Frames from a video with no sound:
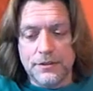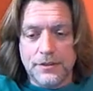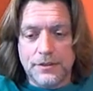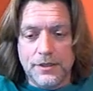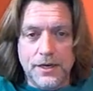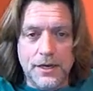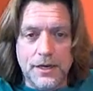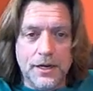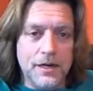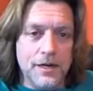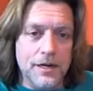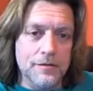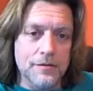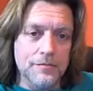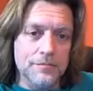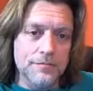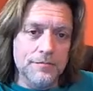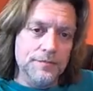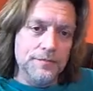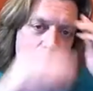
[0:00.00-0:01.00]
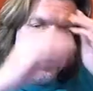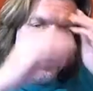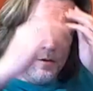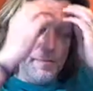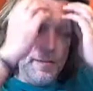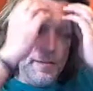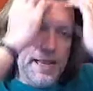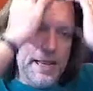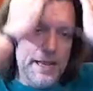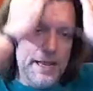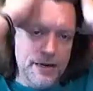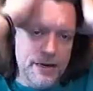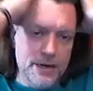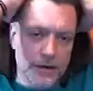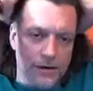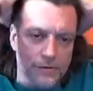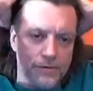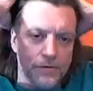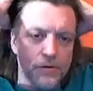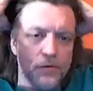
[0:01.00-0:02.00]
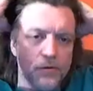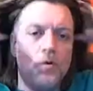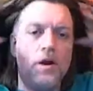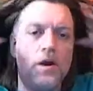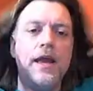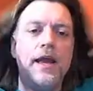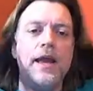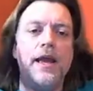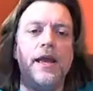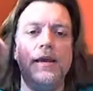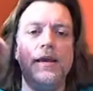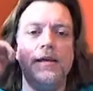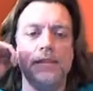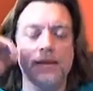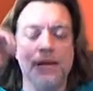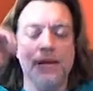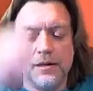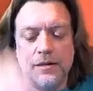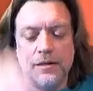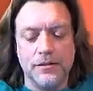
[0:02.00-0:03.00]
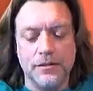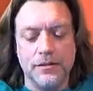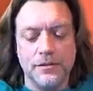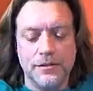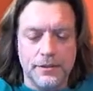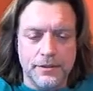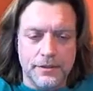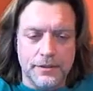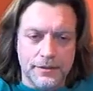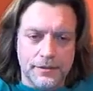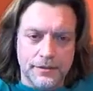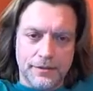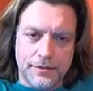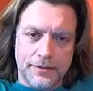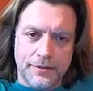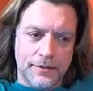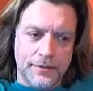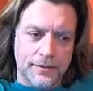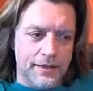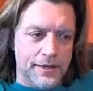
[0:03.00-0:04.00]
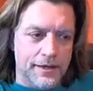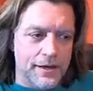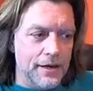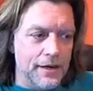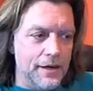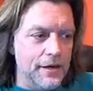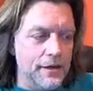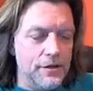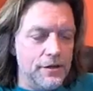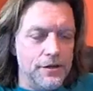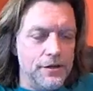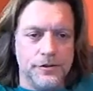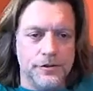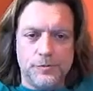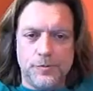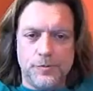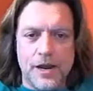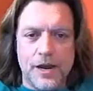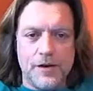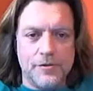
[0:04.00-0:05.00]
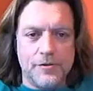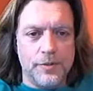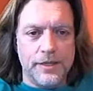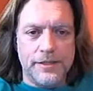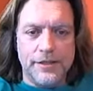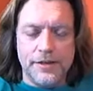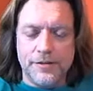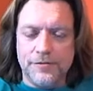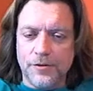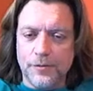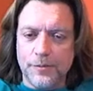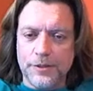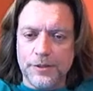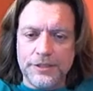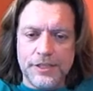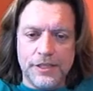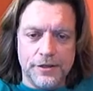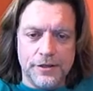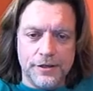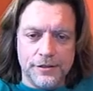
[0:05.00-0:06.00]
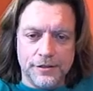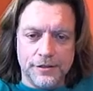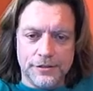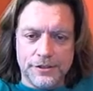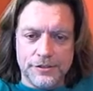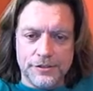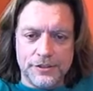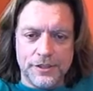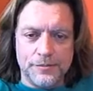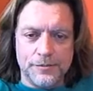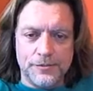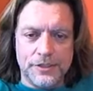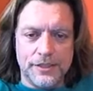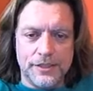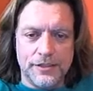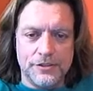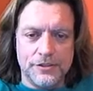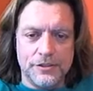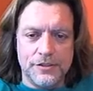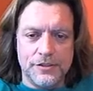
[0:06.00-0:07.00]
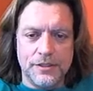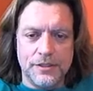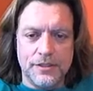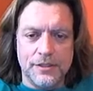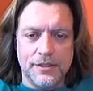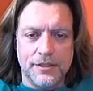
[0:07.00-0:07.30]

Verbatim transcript: Um, they're made in a different way. They're they use probably different materials in some sense.